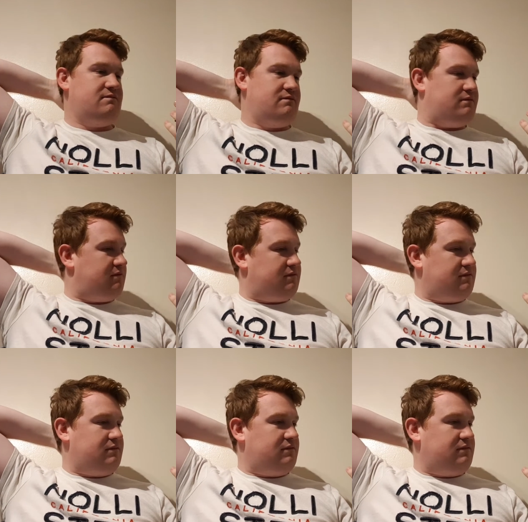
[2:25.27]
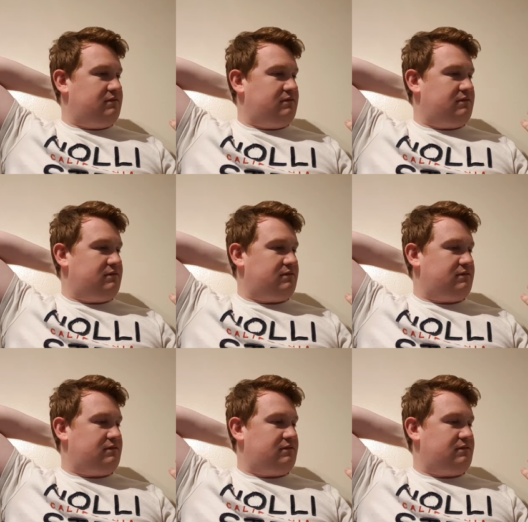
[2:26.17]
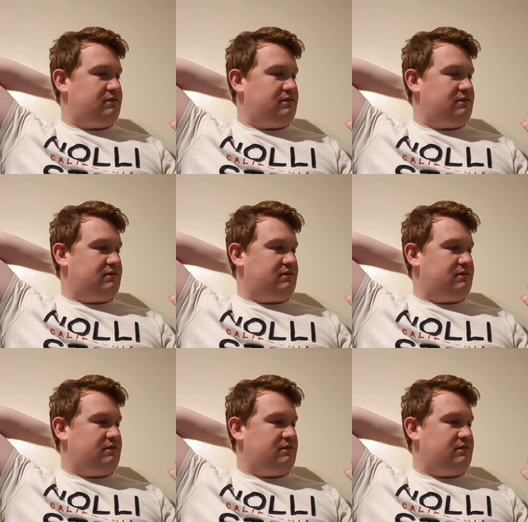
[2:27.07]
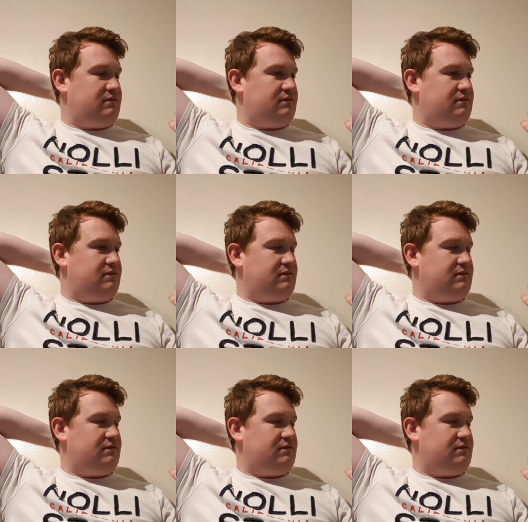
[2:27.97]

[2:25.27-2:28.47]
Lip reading: (no one is talking)